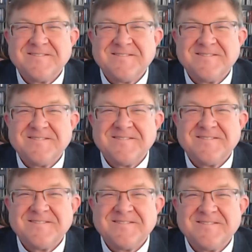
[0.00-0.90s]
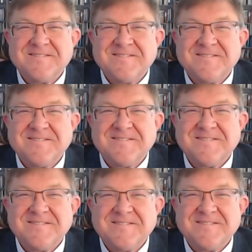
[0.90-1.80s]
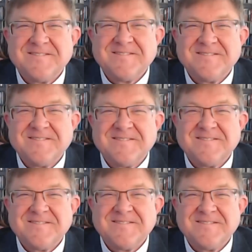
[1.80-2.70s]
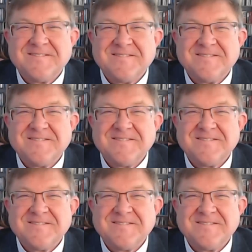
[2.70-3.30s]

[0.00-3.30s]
This person isn't speaking.